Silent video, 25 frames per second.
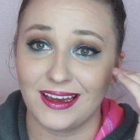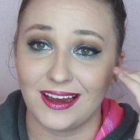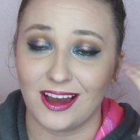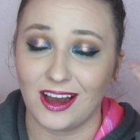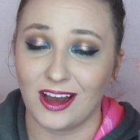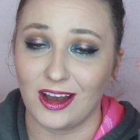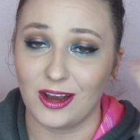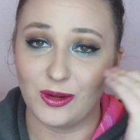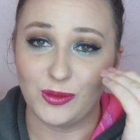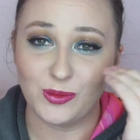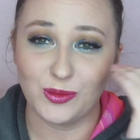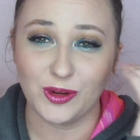
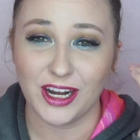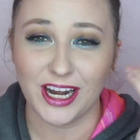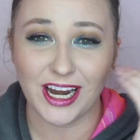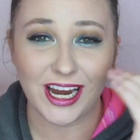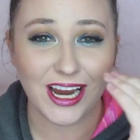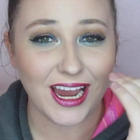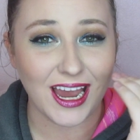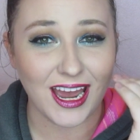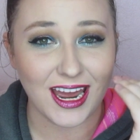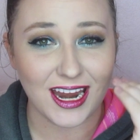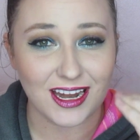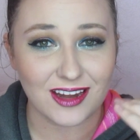
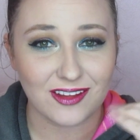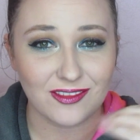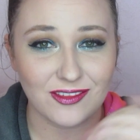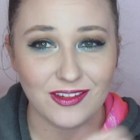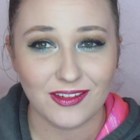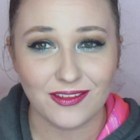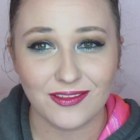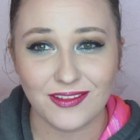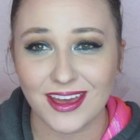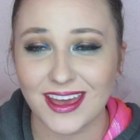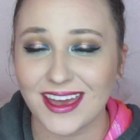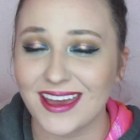ombre kind of
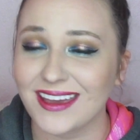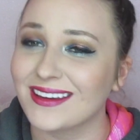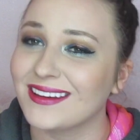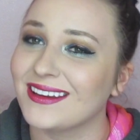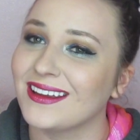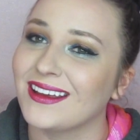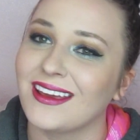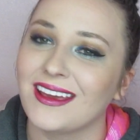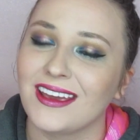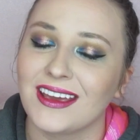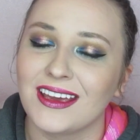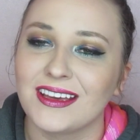
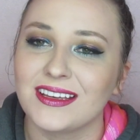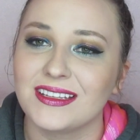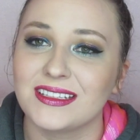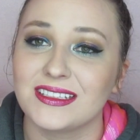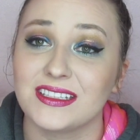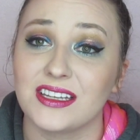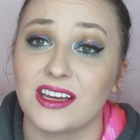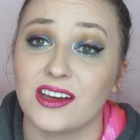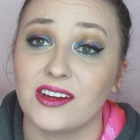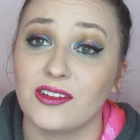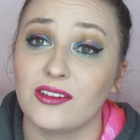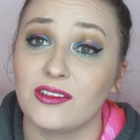effect.
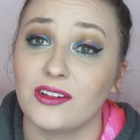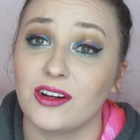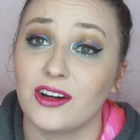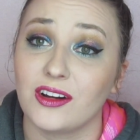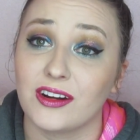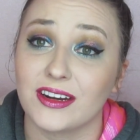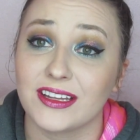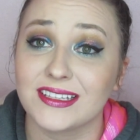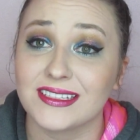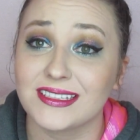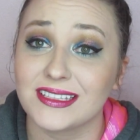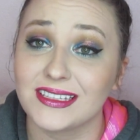So
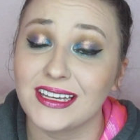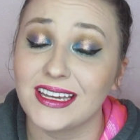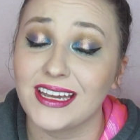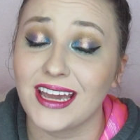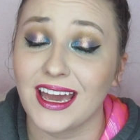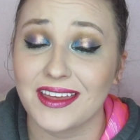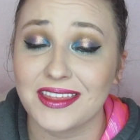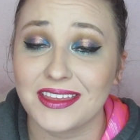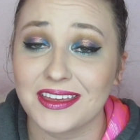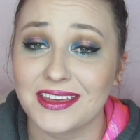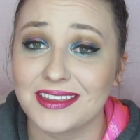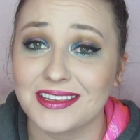honestly,
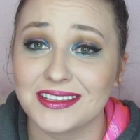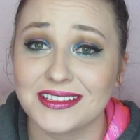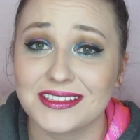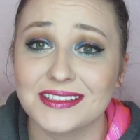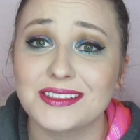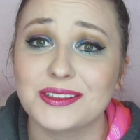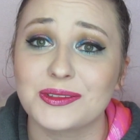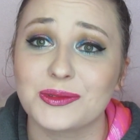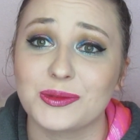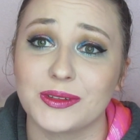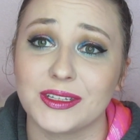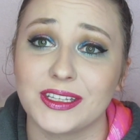I think this
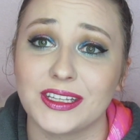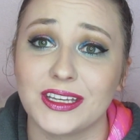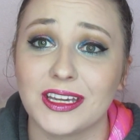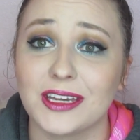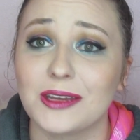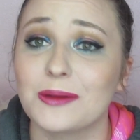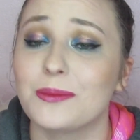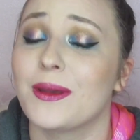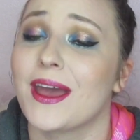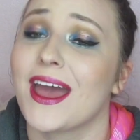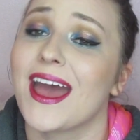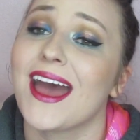is a really
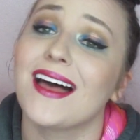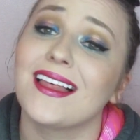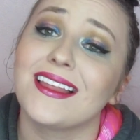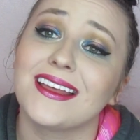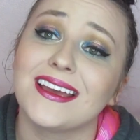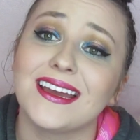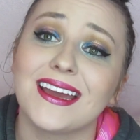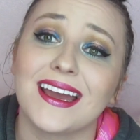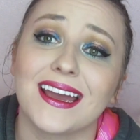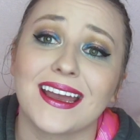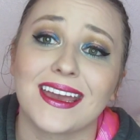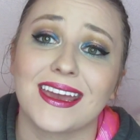good
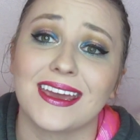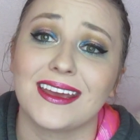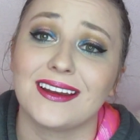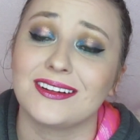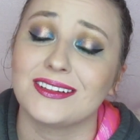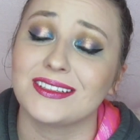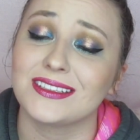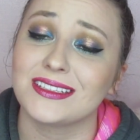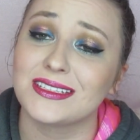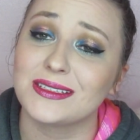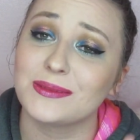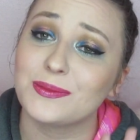palette. I
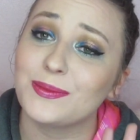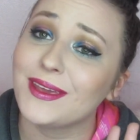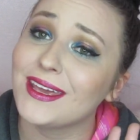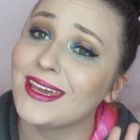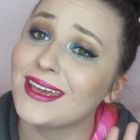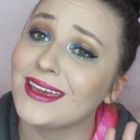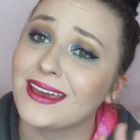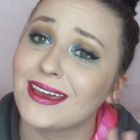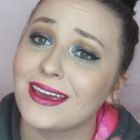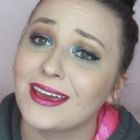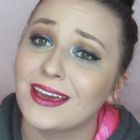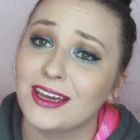cannot
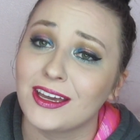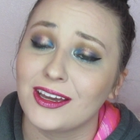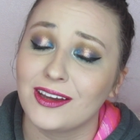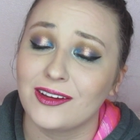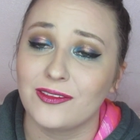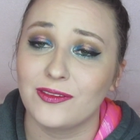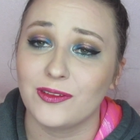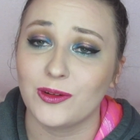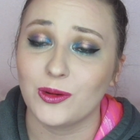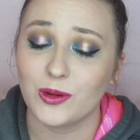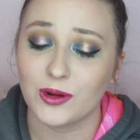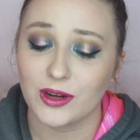speak
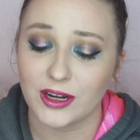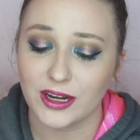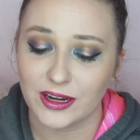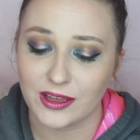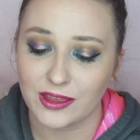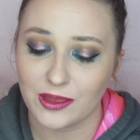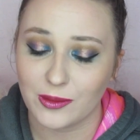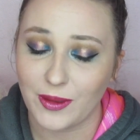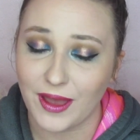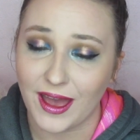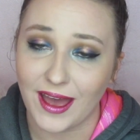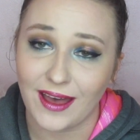
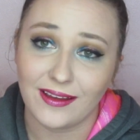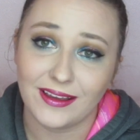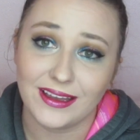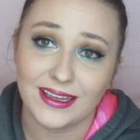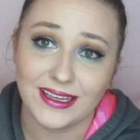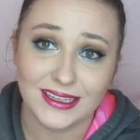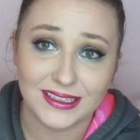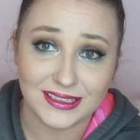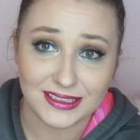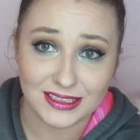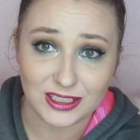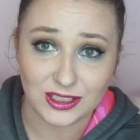for the
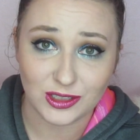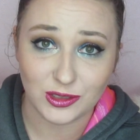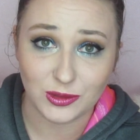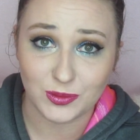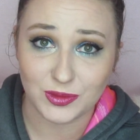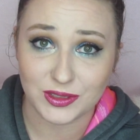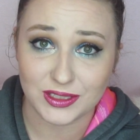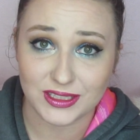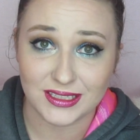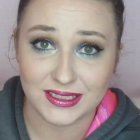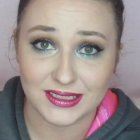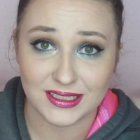palette it
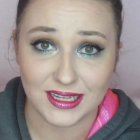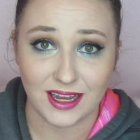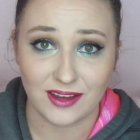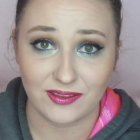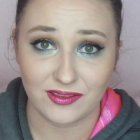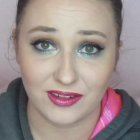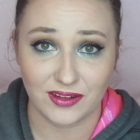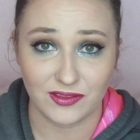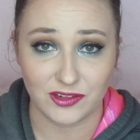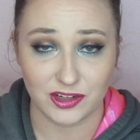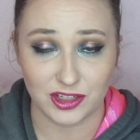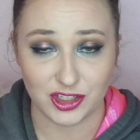dupes because
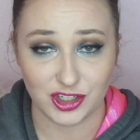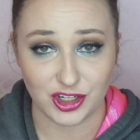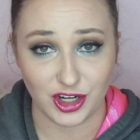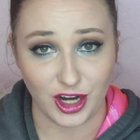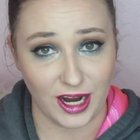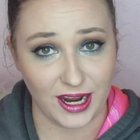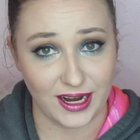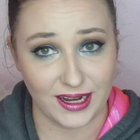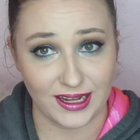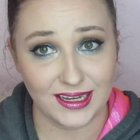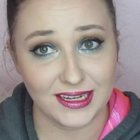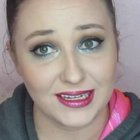I've never
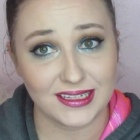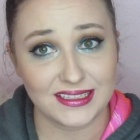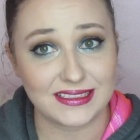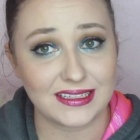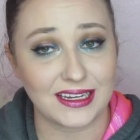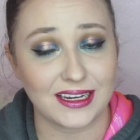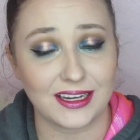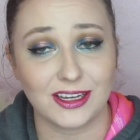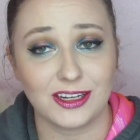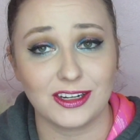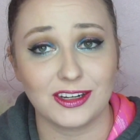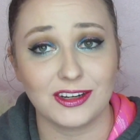tried it because
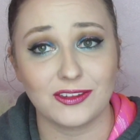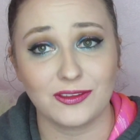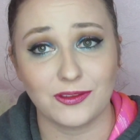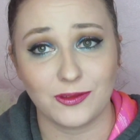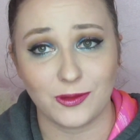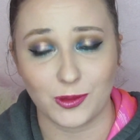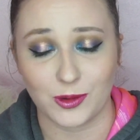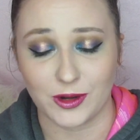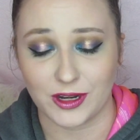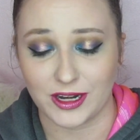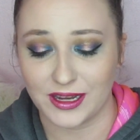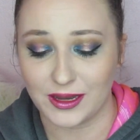I couldn't
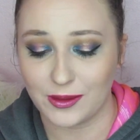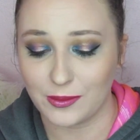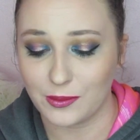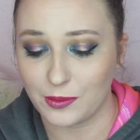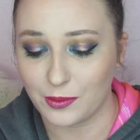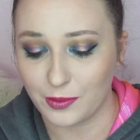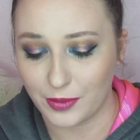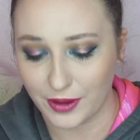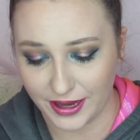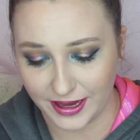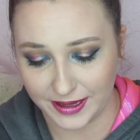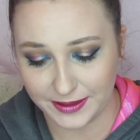afford
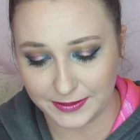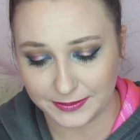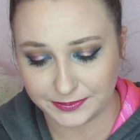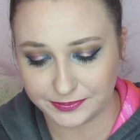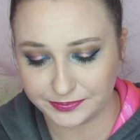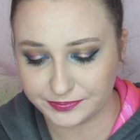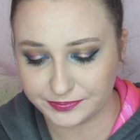it, but